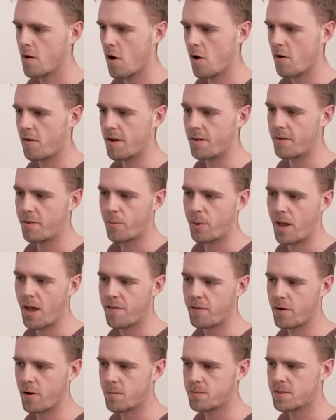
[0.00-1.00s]
Alright, so we
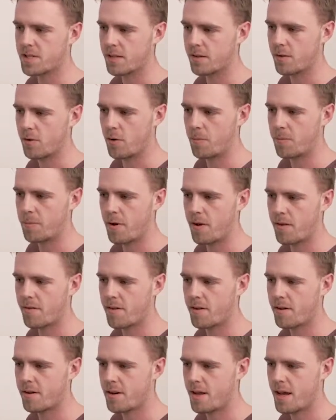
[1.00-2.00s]
have an object called
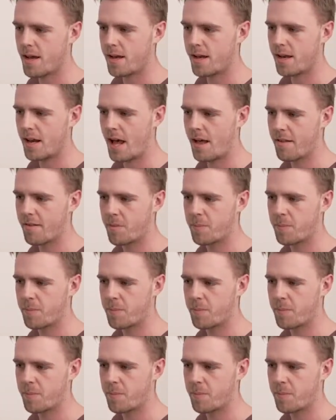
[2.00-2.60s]
person and it has a